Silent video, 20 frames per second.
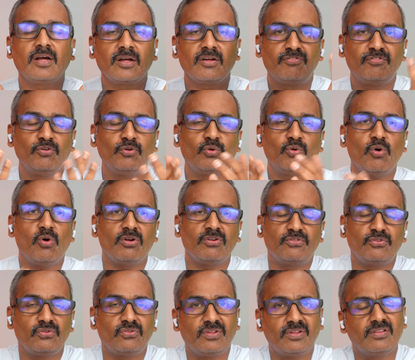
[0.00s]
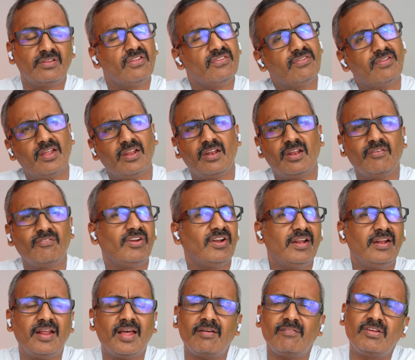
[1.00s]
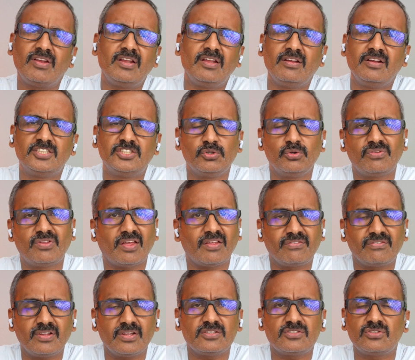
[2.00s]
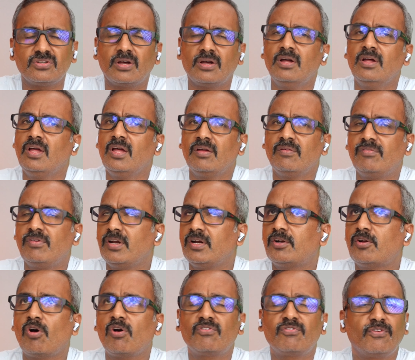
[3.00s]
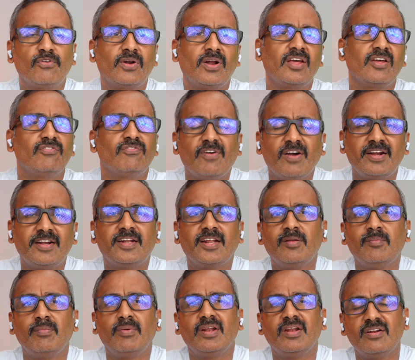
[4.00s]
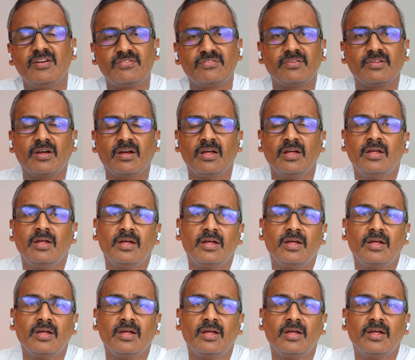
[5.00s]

a few calls using this and uh, we didn't have any issues as such uh, we talked for like 5-10 minutes uh,